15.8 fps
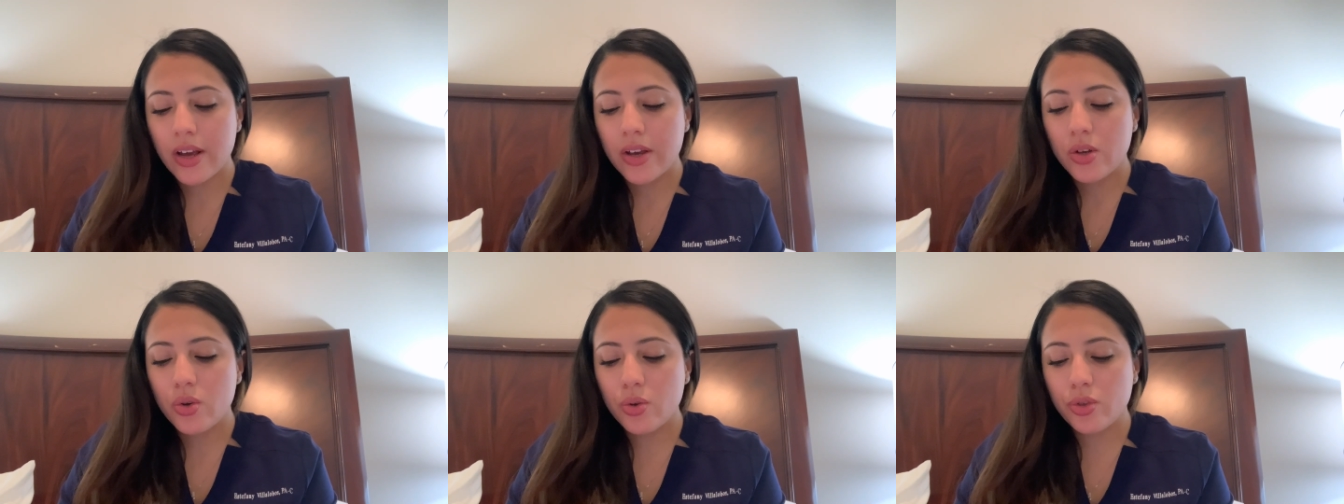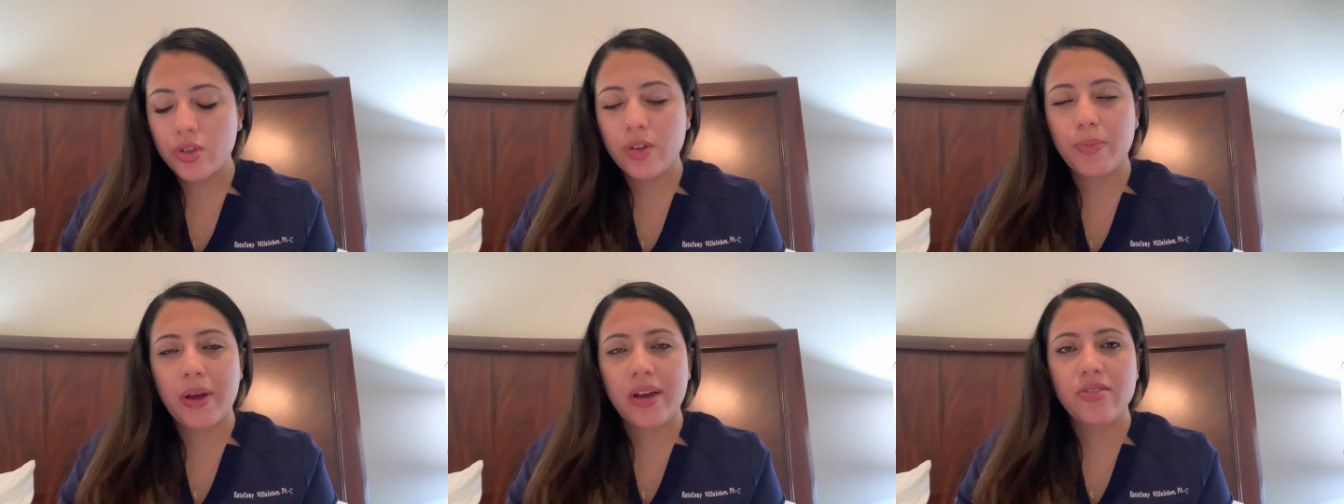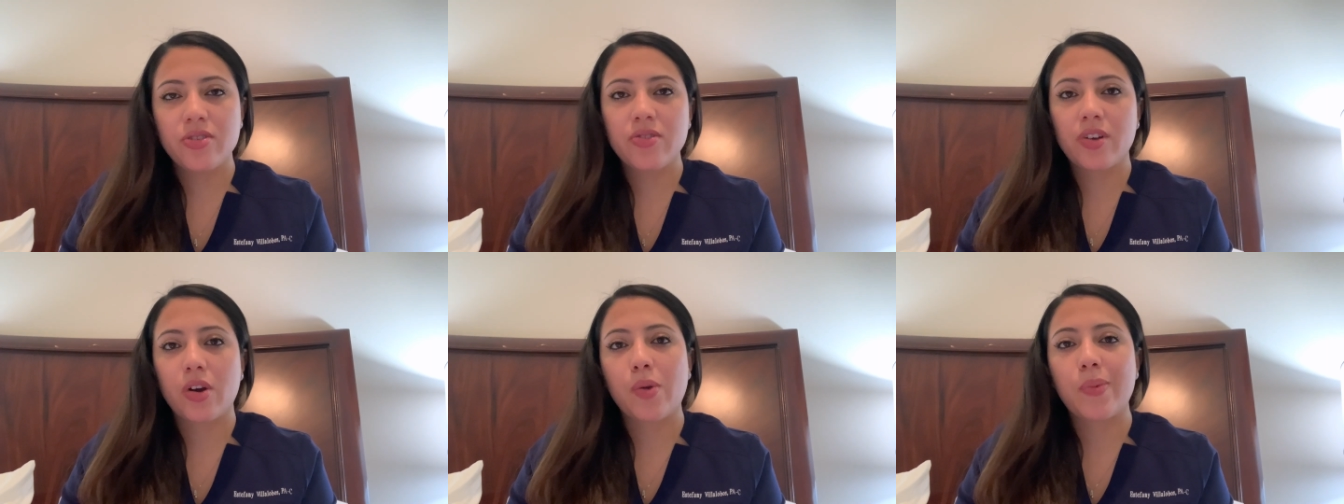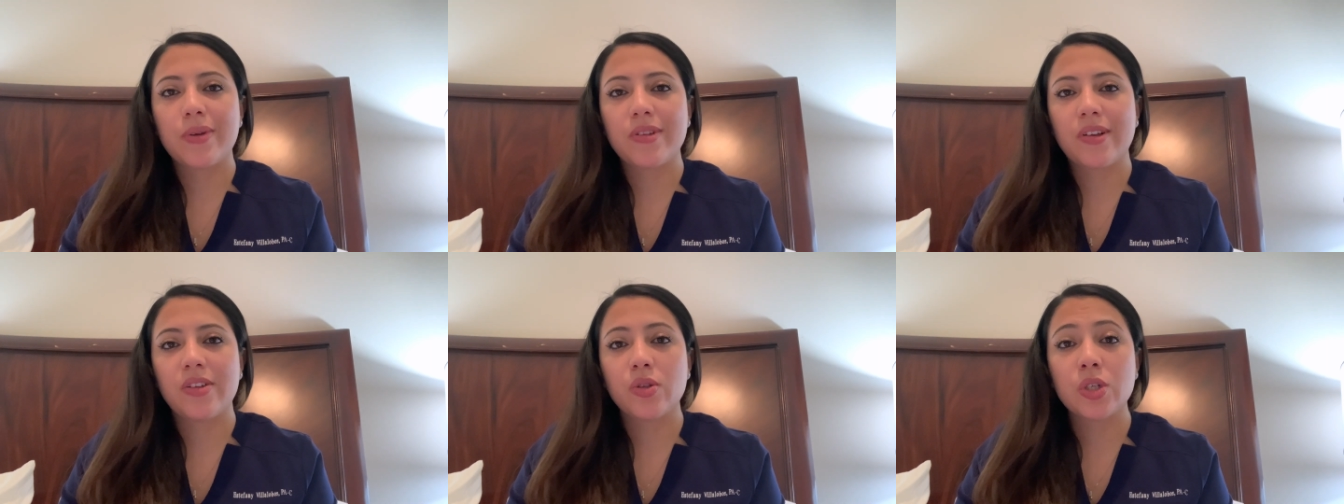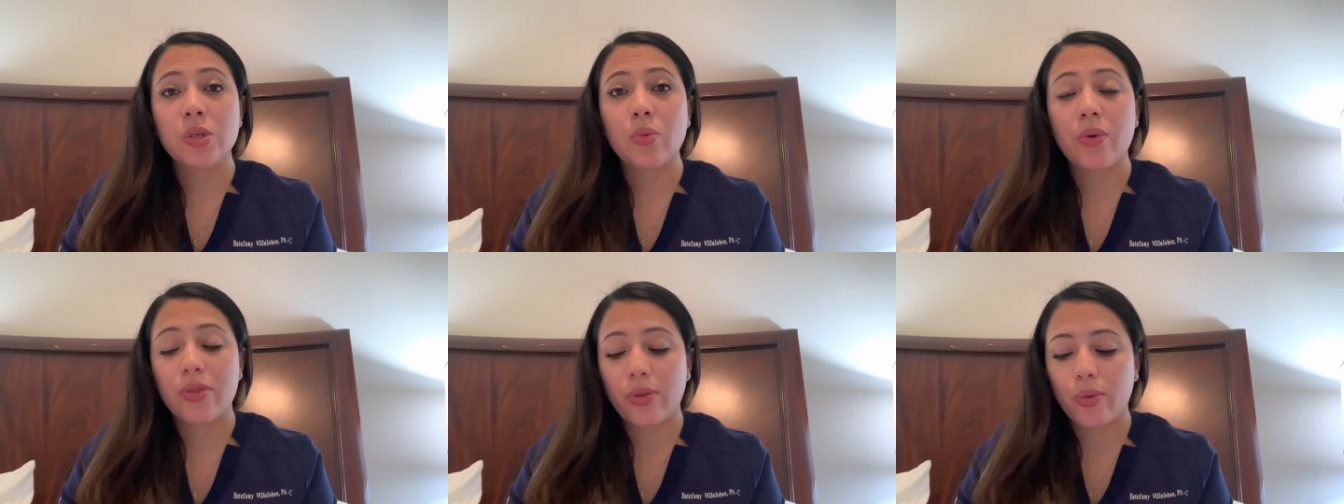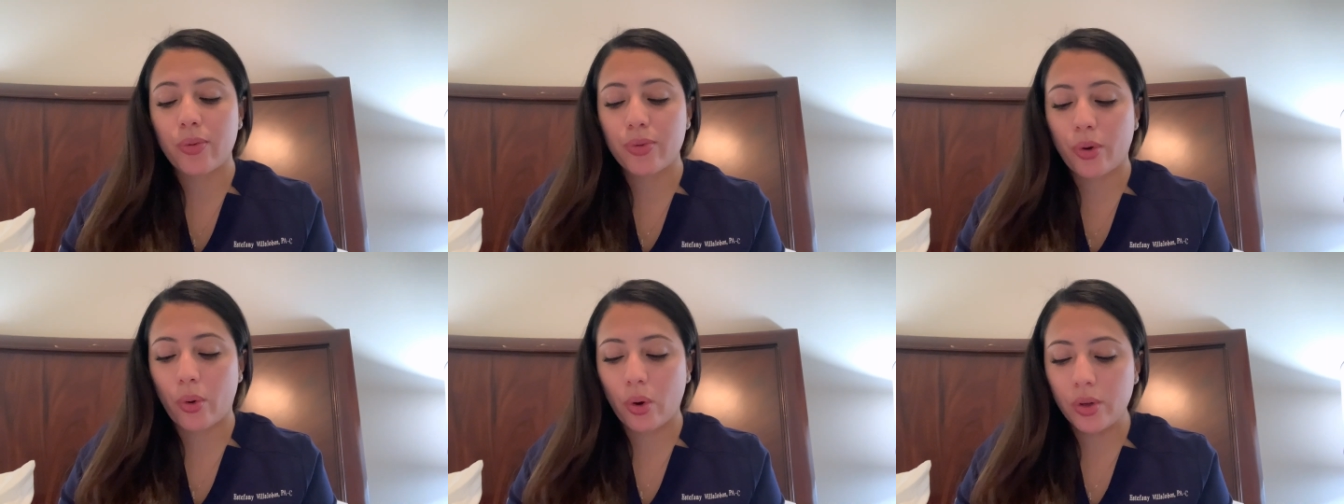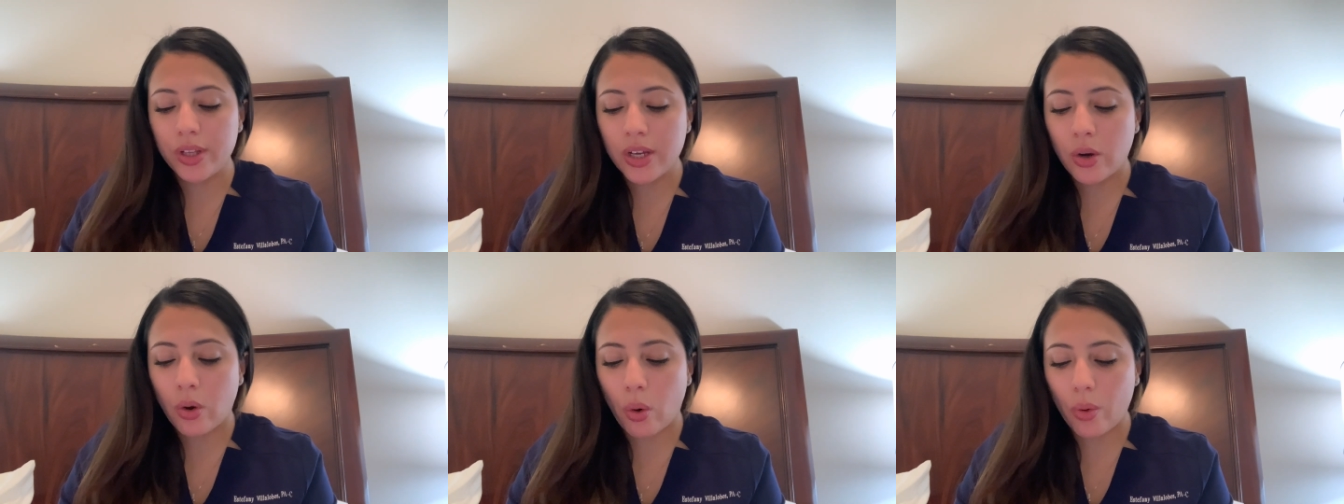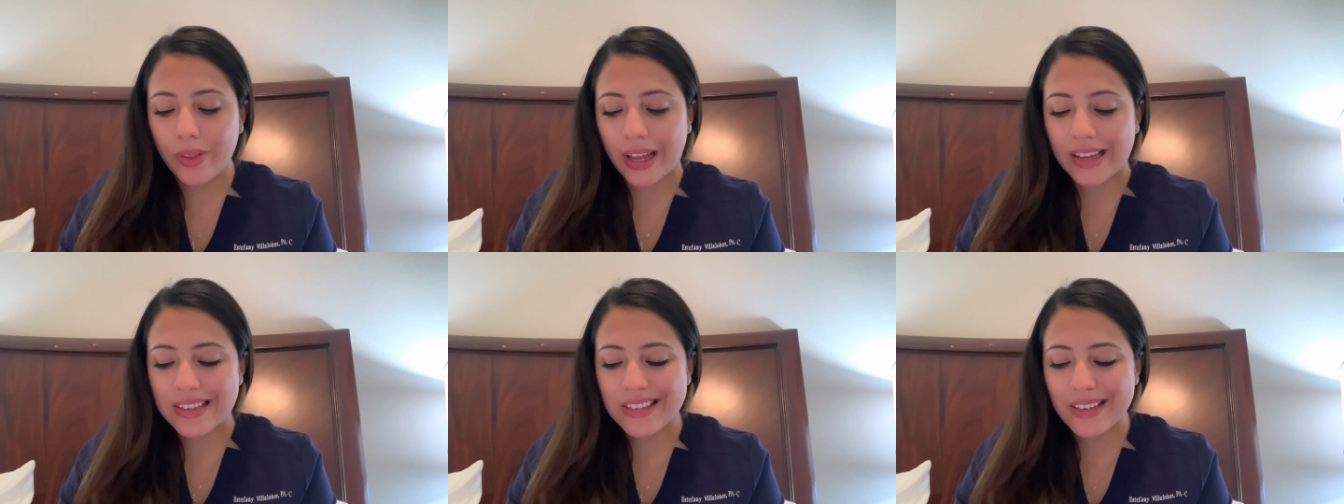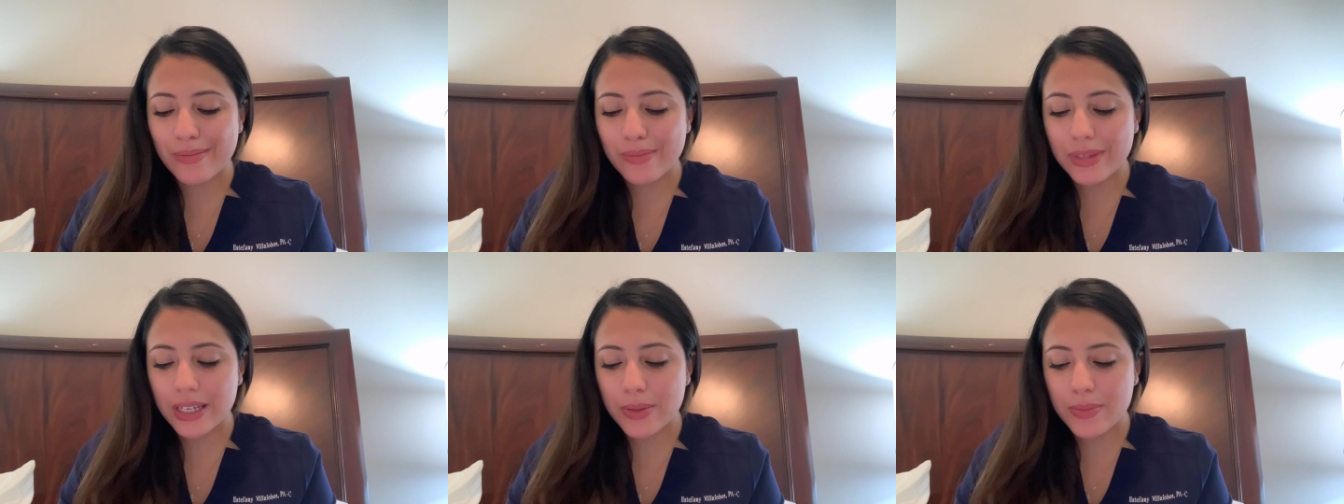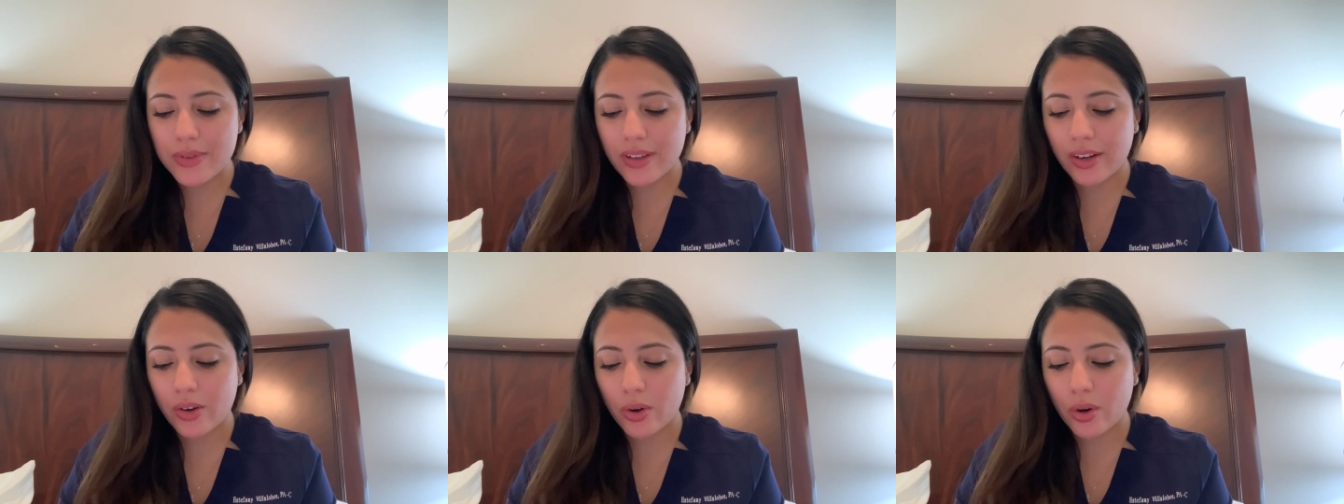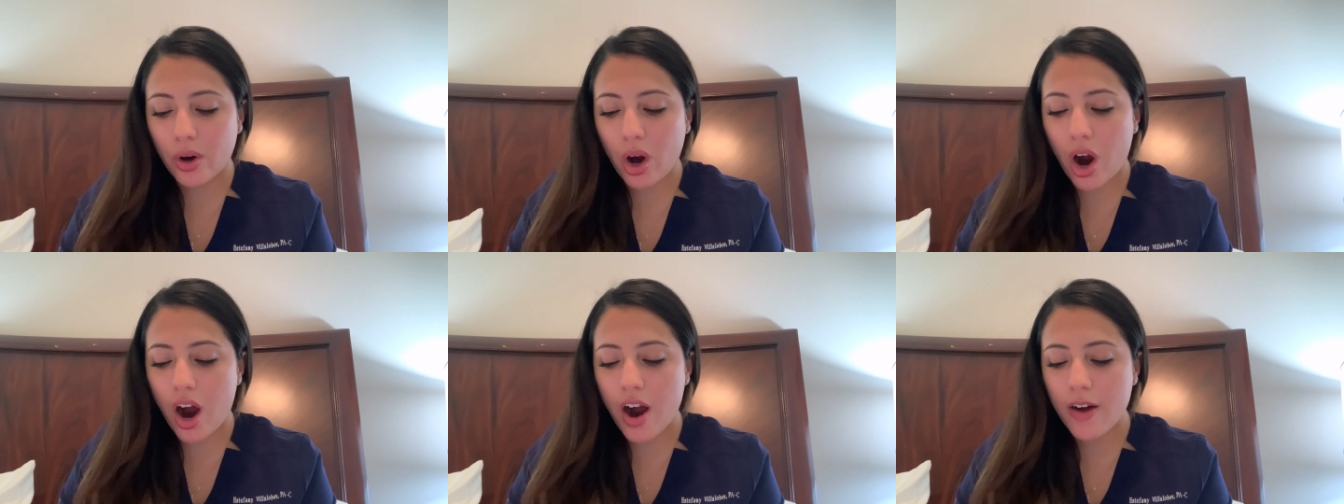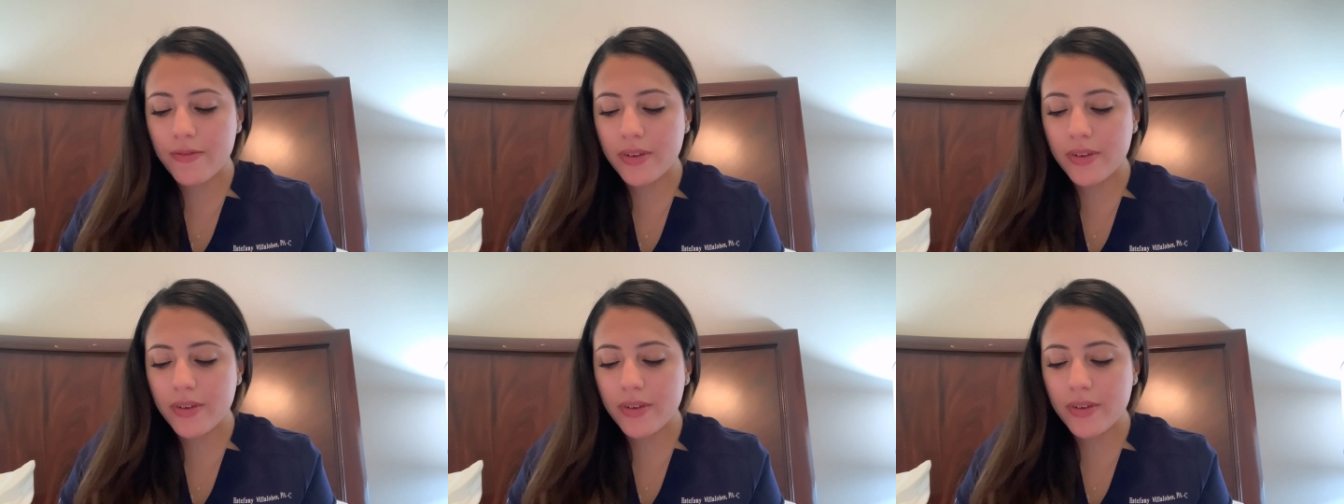Usually the patient's going to be presenting with those early cold-like symptoms like your cough,